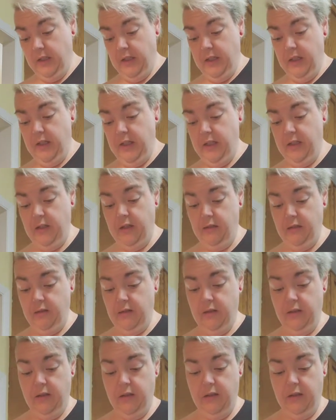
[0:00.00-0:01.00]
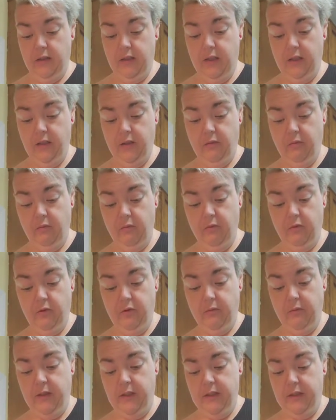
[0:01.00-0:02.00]
eat it. It ain't going to ruin
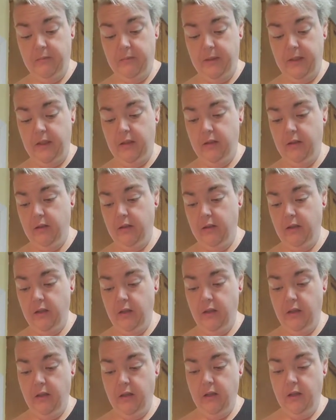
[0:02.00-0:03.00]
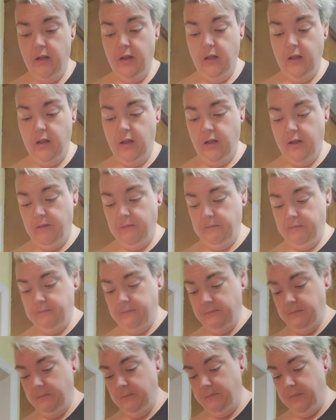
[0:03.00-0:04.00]
your recipe.
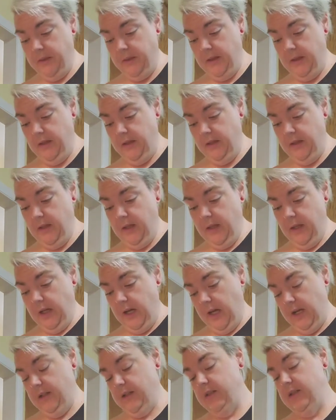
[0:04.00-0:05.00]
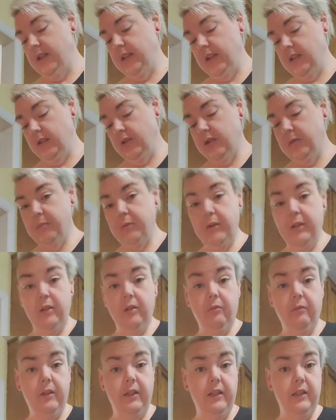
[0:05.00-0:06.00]
But I just think it looks prettier
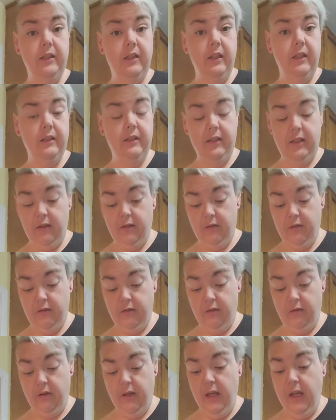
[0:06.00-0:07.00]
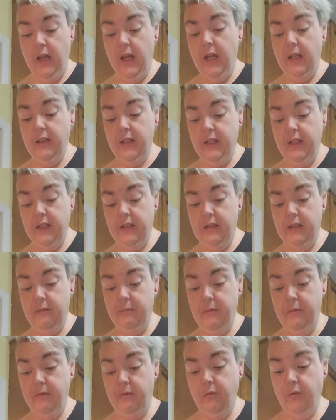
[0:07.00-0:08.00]
when it stays together. So, and like I said
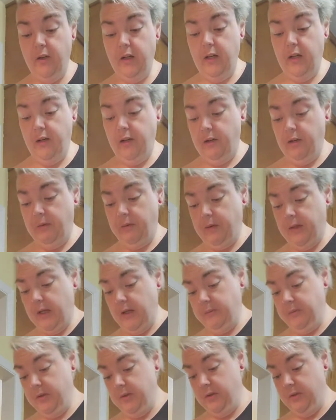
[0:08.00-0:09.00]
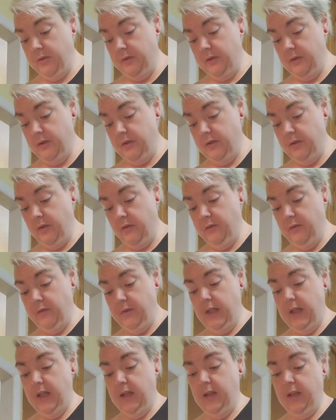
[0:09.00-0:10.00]
before, when I was using the tofu
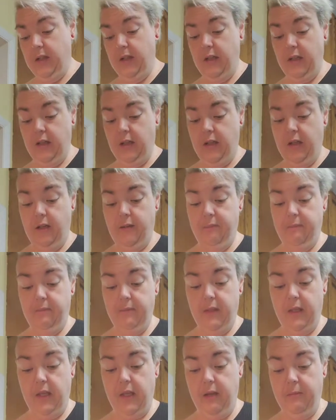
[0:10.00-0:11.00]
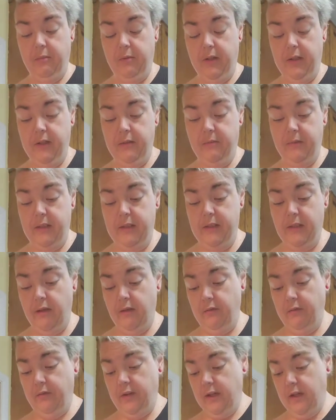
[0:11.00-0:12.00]
that I pressed
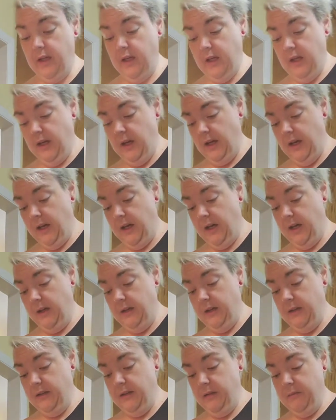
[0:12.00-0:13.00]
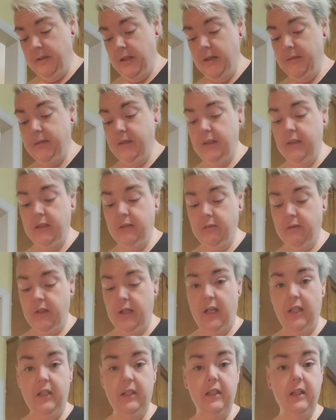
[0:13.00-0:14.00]
myself, sometimes I
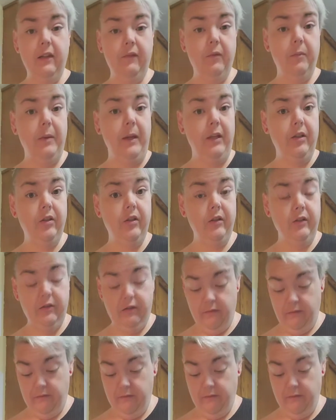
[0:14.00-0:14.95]
didn't have the patience